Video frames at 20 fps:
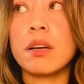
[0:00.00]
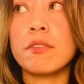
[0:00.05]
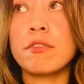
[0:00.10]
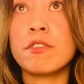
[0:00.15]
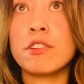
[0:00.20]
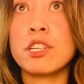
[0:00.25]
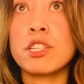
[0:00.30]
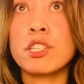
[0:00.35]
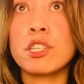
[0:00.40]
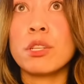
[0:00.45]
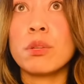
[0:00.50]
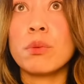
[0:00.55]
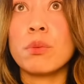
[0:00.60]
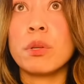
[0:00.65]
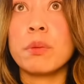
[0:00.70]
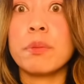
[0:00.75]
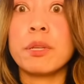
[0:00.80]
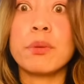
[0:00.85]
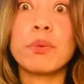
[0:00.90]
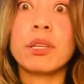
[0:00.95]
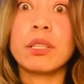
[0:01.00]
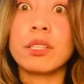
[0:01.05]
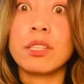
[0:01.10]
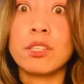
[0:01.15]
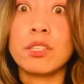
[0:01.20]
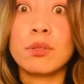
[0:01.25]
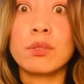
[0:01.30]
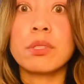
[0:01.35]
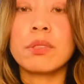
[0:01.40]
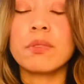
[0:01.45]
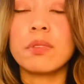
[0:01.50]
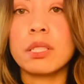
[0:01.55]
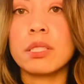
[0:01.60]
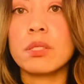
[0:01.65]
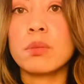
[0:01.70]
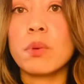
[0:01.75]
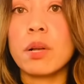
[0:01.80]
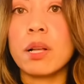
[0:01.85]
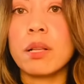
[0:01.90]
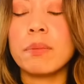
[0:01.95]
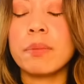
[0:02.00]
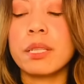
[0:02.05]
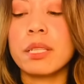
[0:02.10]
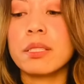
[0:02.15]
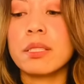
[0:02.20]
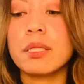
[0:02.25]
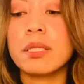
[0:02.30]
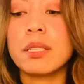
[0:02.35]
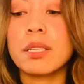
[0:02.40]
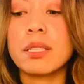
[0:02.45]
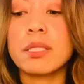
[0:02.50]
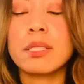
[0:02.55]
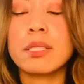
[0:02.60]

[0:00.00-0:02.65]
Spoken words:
version would be really useful as well because it does